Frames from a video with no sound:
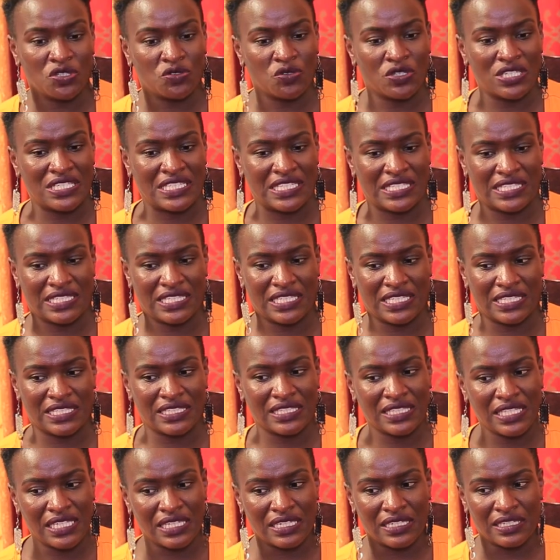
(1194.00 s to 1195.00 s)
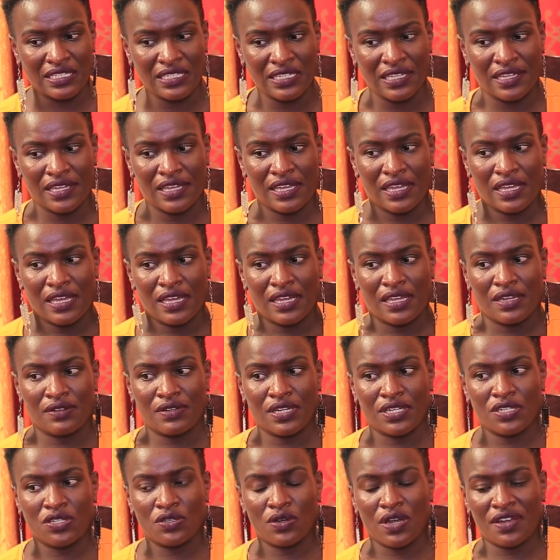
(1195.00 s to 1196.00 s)
in 2016,
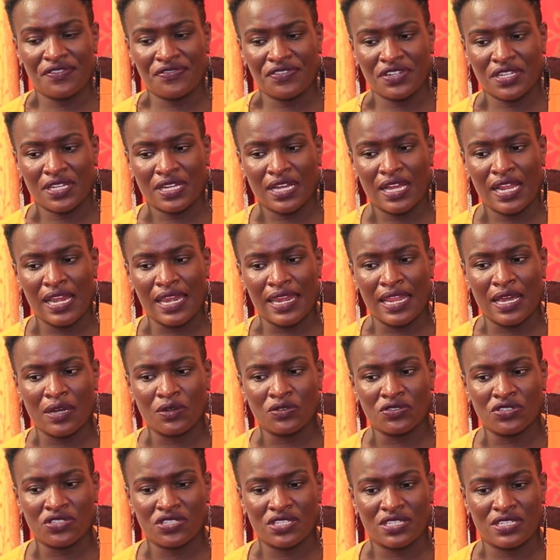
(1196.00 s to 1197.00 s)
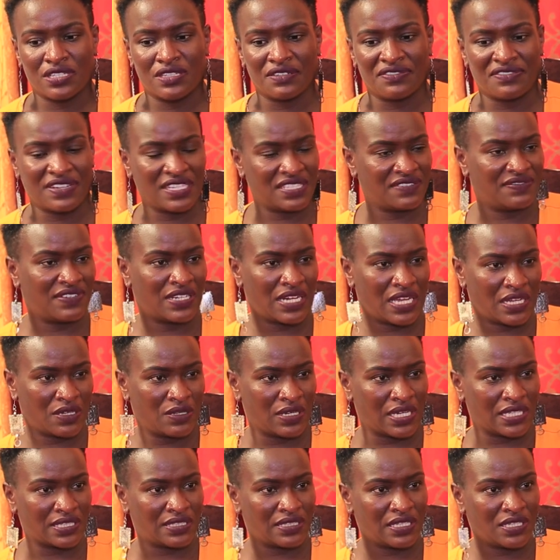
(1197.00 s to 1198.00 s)
Radio Africa launched the first
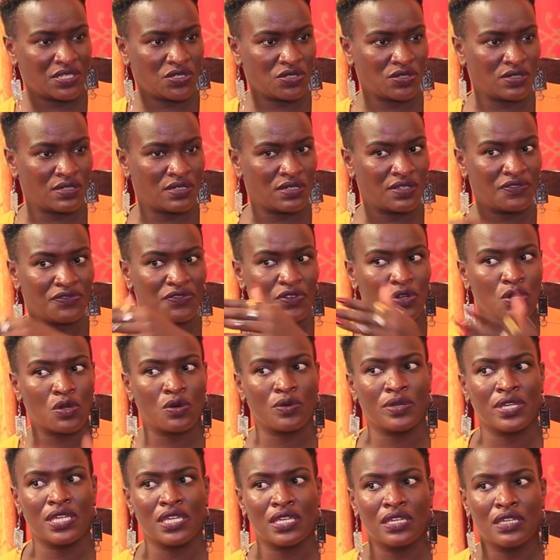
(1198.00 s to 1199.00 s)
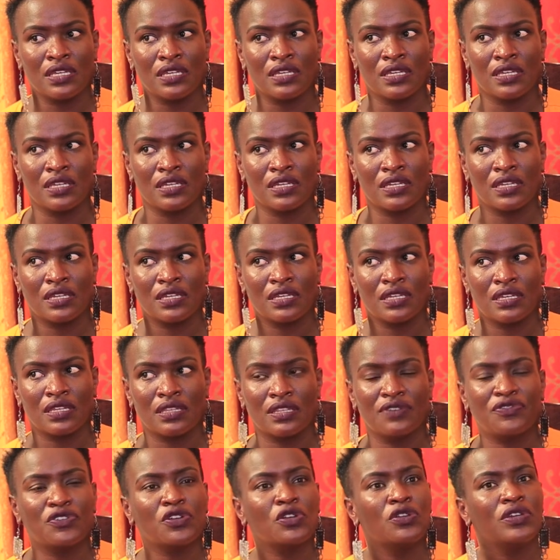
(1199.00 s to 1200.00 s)
vernacular station the following
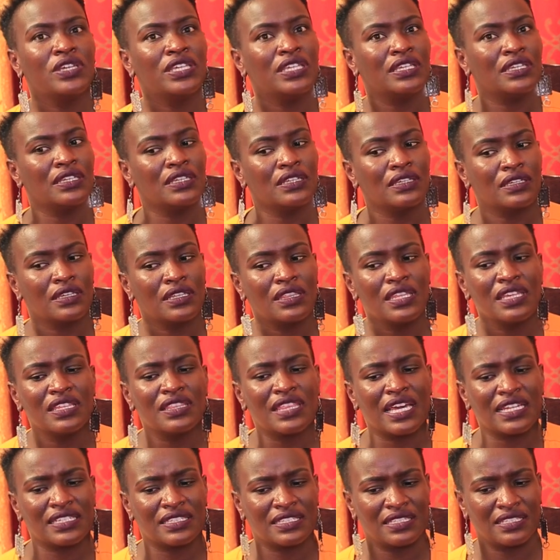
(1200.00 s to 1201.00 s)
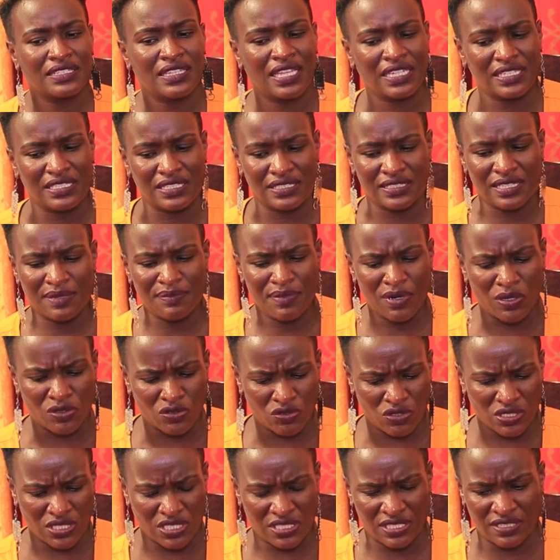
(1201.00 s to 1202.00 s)
I think that December or
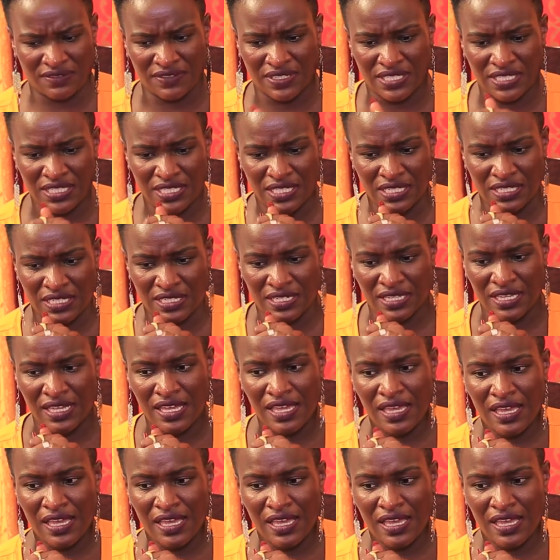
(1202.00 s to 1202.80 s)
2017.